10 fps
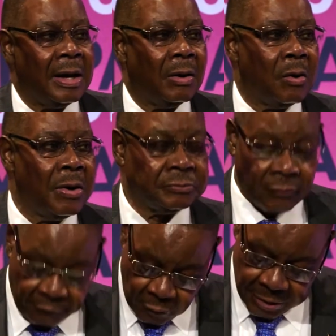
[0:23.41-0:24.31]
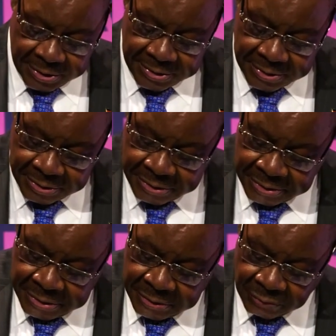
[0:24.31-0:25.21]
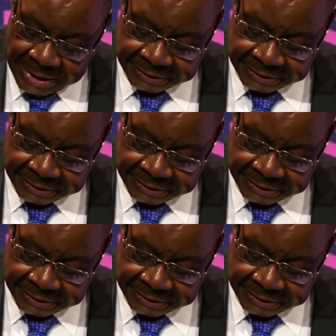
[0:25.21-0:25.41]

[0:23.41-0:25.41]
I always look forward to